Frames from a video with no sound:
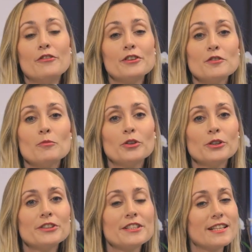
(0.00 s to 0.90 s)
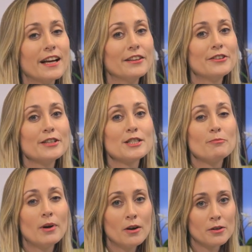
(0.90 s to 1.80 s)
Vertiv Modular Designer
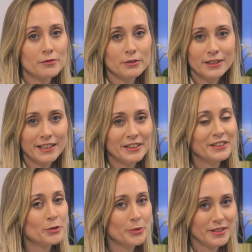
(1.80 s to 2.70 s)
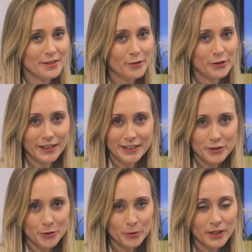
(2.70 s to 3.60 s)
is a powerful and intuitive
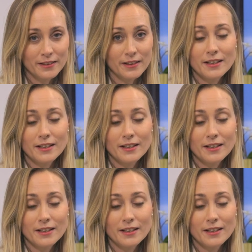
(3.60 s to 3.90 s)
online tool